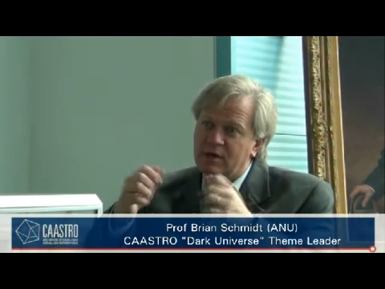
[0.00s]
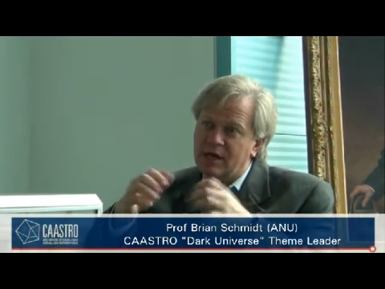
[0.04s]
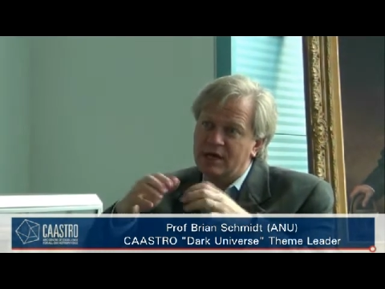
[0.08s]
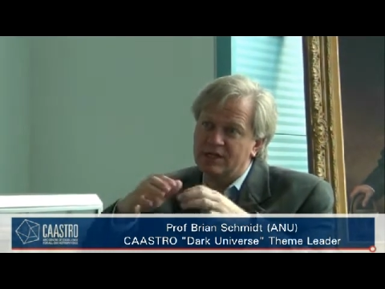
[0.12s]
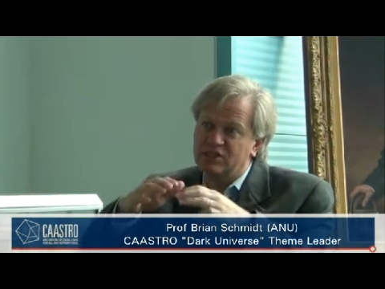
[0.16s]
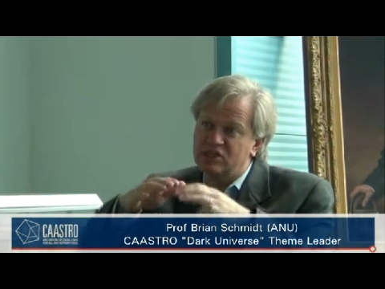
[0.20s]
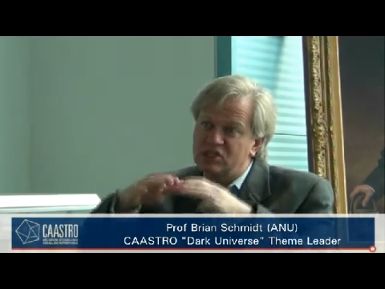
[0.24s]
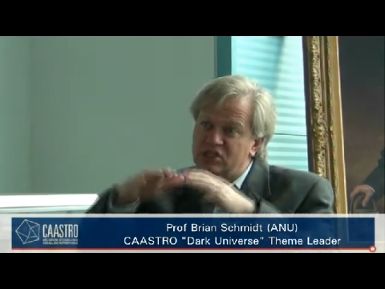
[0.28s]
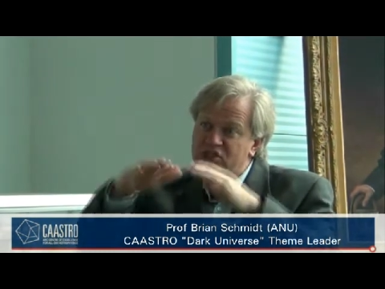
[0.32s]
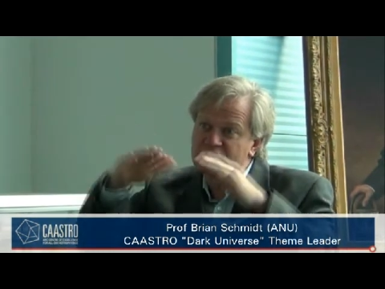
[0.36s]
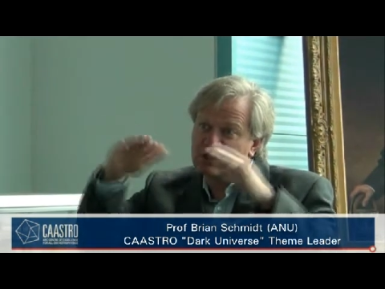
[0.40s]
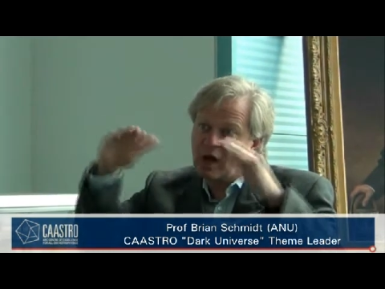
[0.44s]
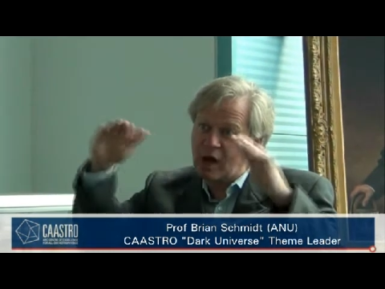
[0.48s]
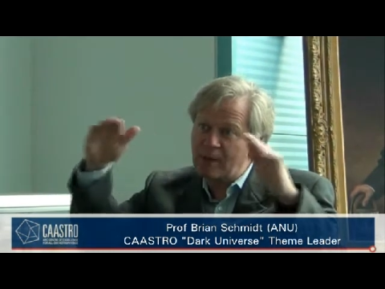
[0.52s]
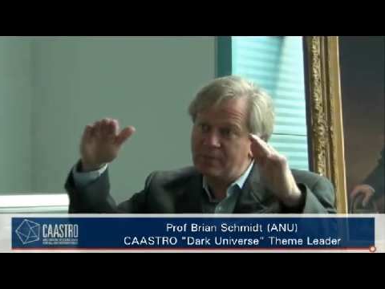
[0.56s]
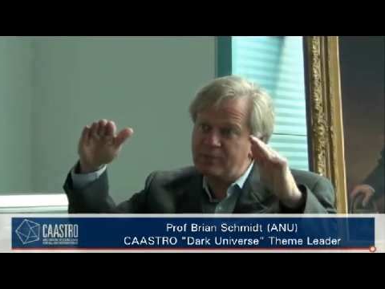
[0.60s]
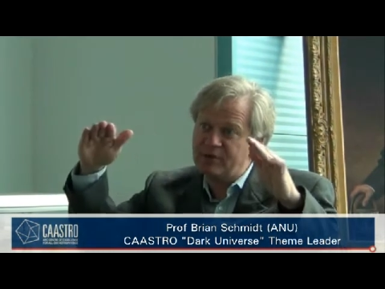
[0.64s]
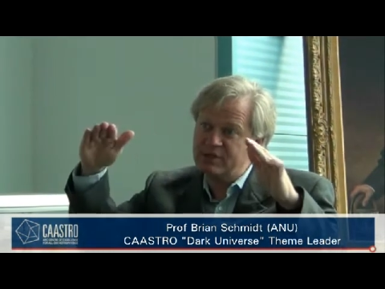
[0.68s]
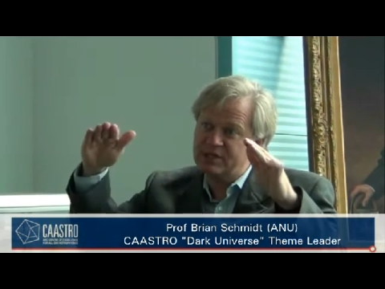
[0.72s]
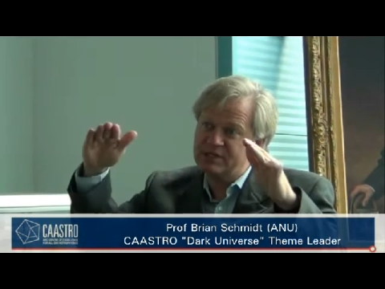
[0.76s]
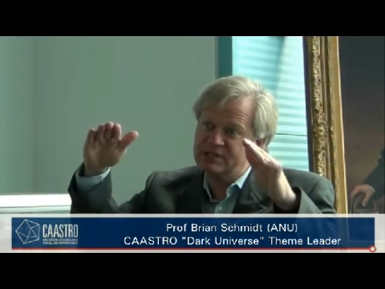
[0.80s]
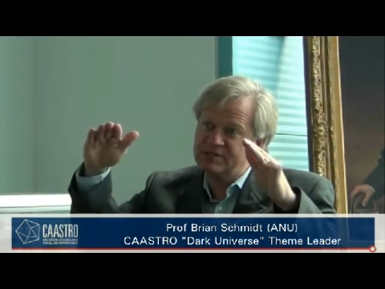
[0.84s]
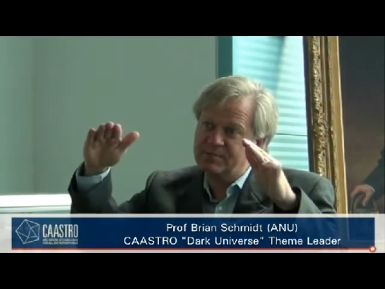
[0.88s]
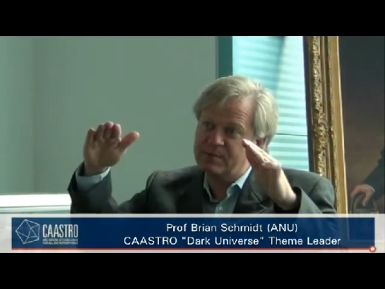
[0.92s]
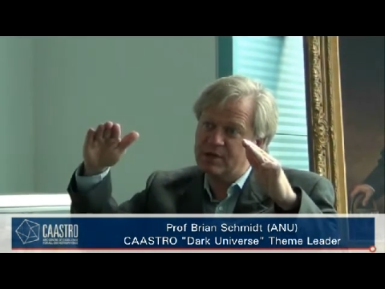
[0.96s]
and stop
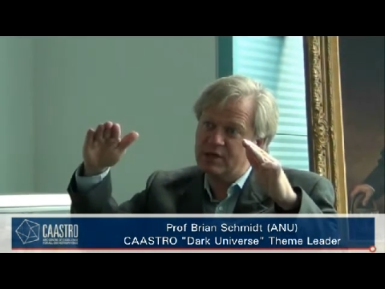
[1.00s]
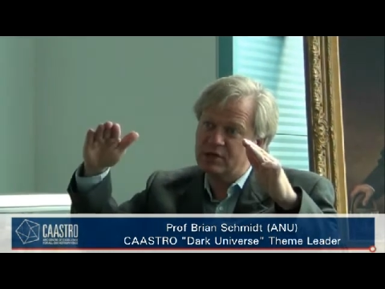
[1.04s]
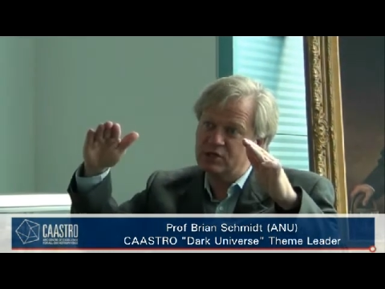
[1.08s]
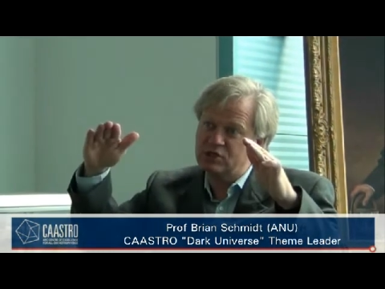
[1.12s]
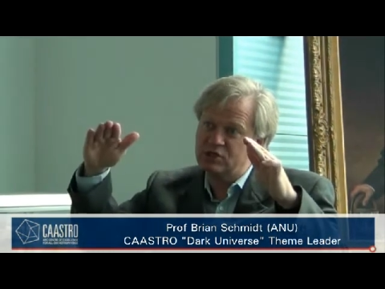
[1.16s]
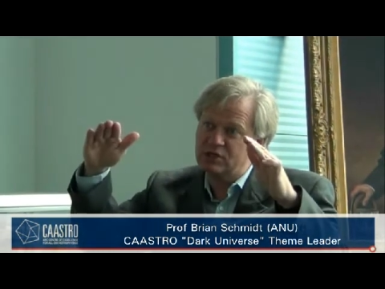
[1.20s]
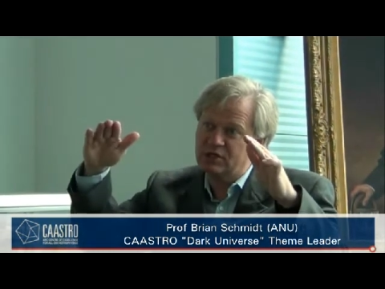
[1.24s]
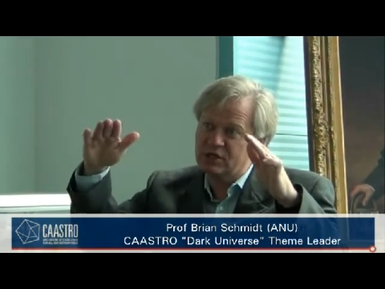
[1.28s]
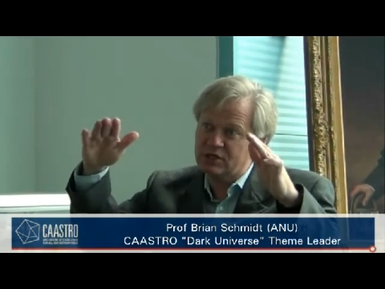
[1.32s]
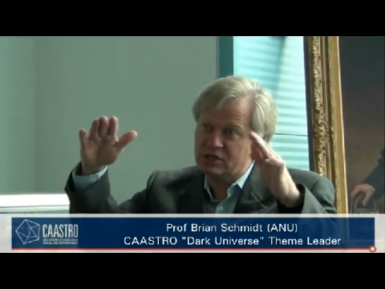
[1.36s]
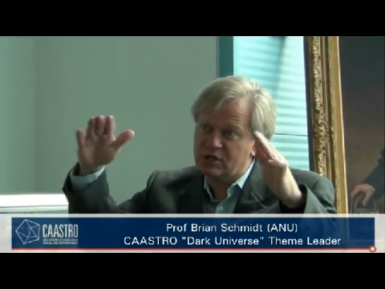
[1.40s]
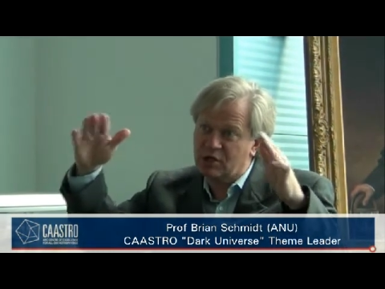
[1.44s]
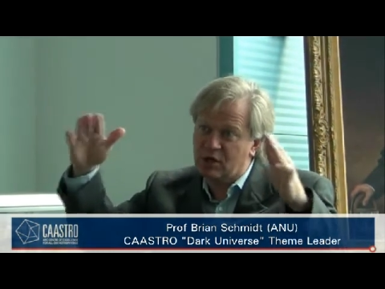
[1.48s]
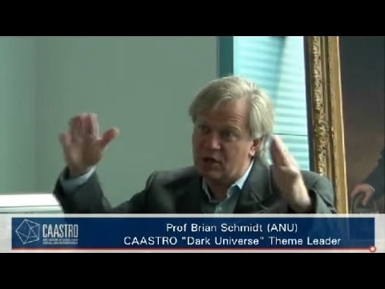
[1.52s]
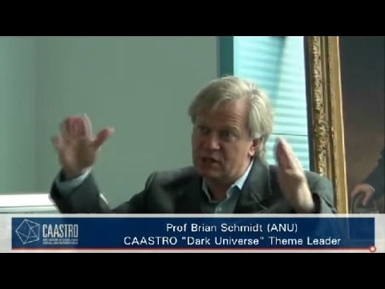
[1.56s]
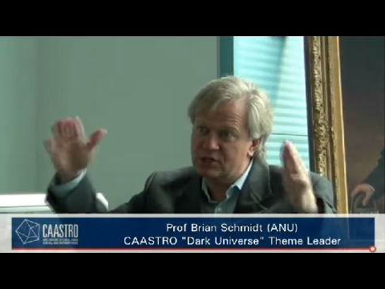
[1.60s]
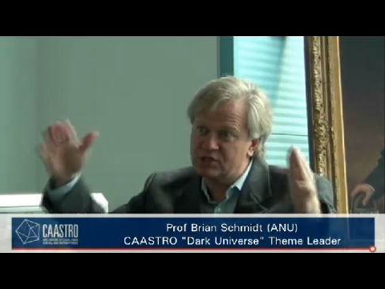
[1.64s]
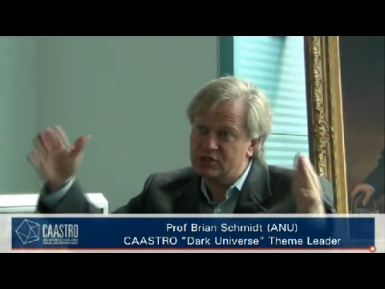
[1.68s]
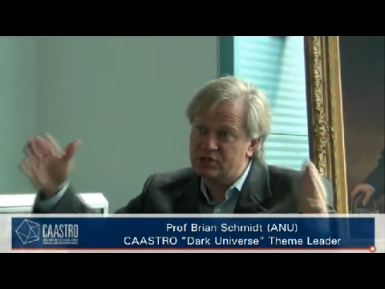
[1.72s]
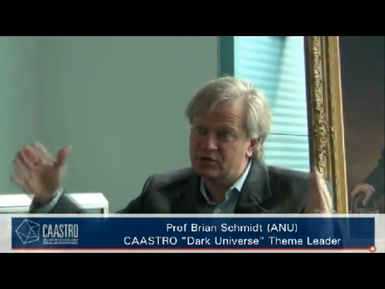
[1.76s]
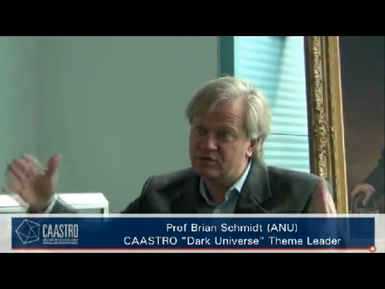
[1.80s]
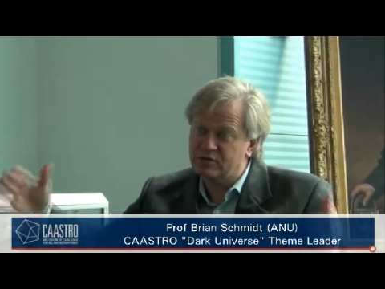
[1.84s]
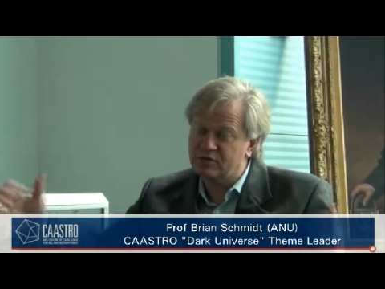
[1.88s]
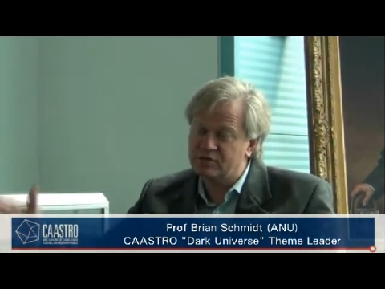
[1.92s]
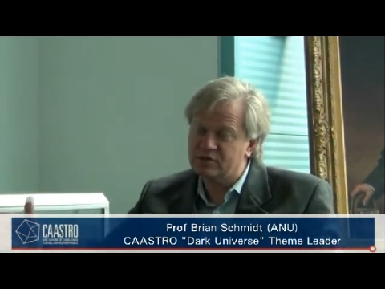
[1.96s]
the expansion and
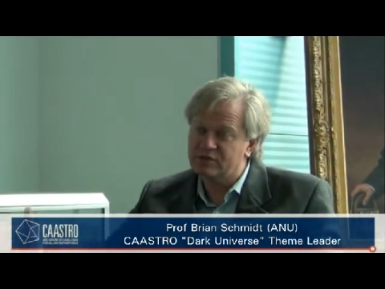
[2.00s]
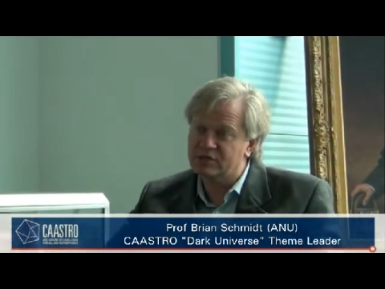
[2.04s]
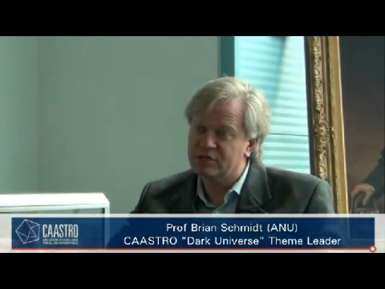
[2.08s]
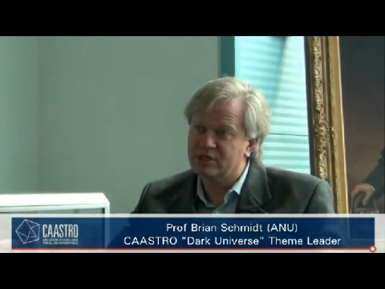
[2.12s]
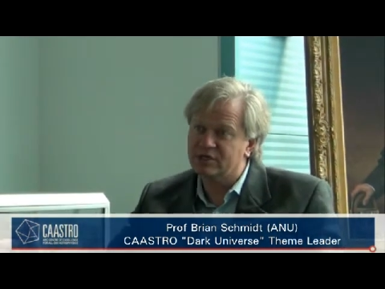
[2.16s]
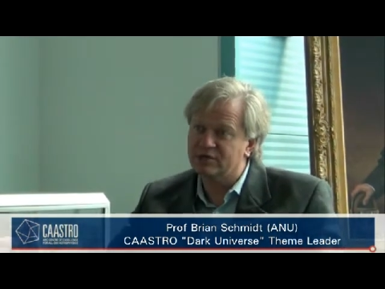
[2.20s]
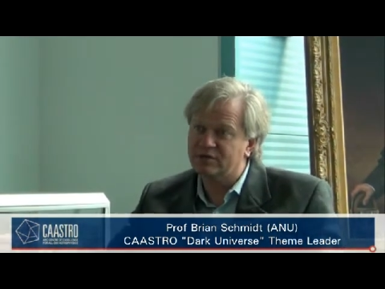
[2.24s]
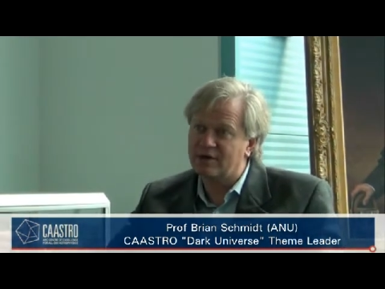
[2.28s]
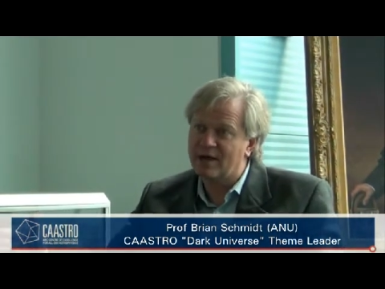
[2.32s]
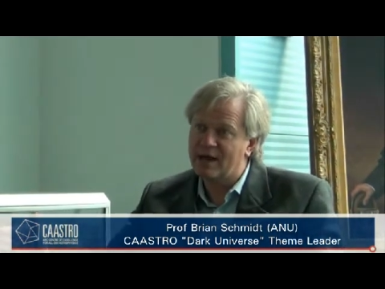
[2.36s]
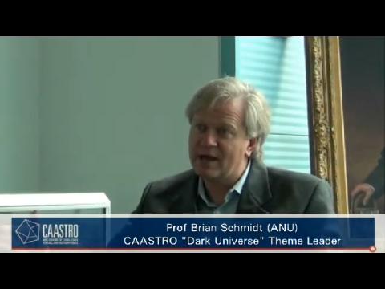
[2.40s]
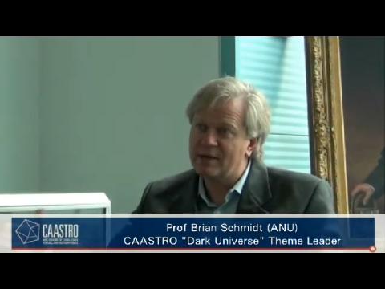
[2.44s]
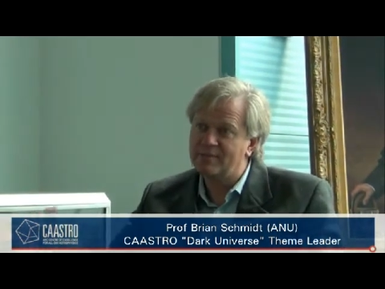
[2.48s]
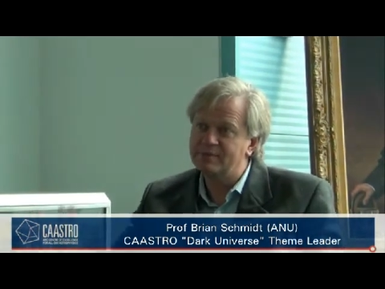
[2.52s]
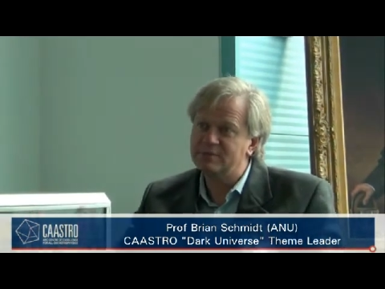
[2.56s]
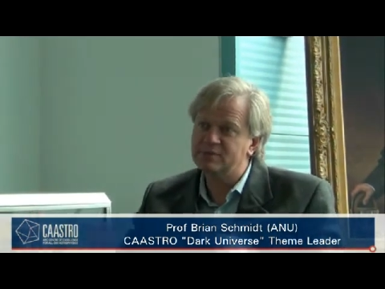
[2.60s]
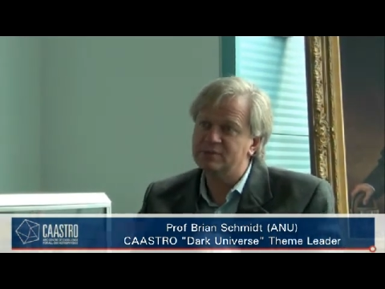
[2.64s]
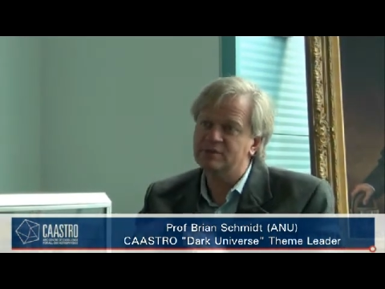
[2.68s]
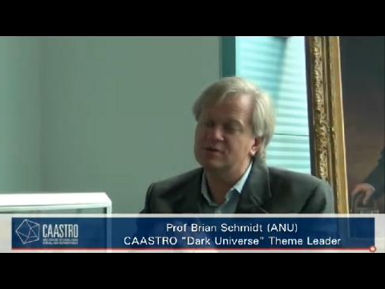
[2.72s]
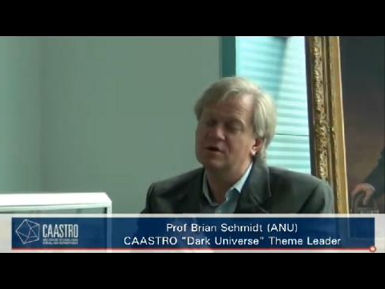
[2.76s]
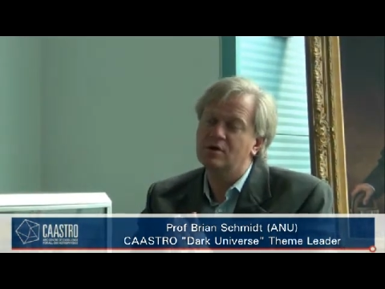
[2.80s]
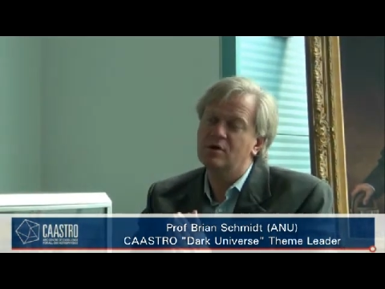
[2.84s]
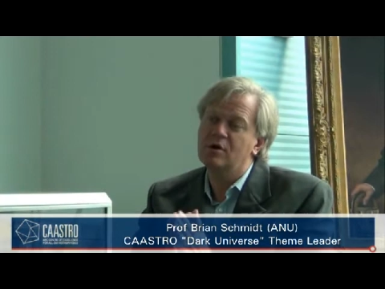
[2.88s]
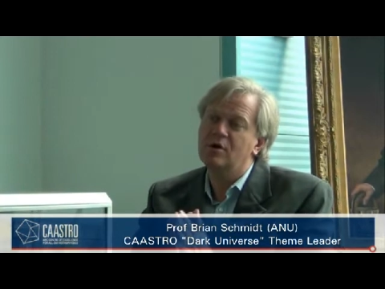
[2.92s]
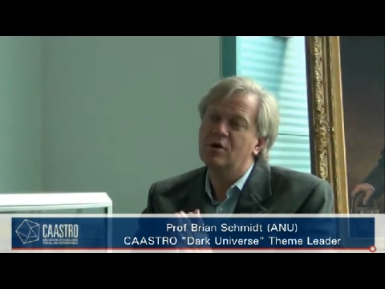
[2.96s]
cause the universe to
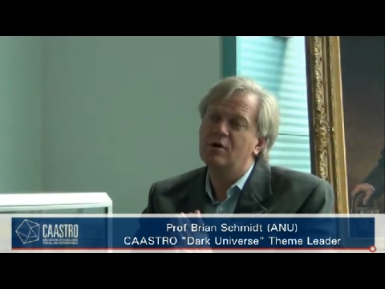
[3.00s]
collapse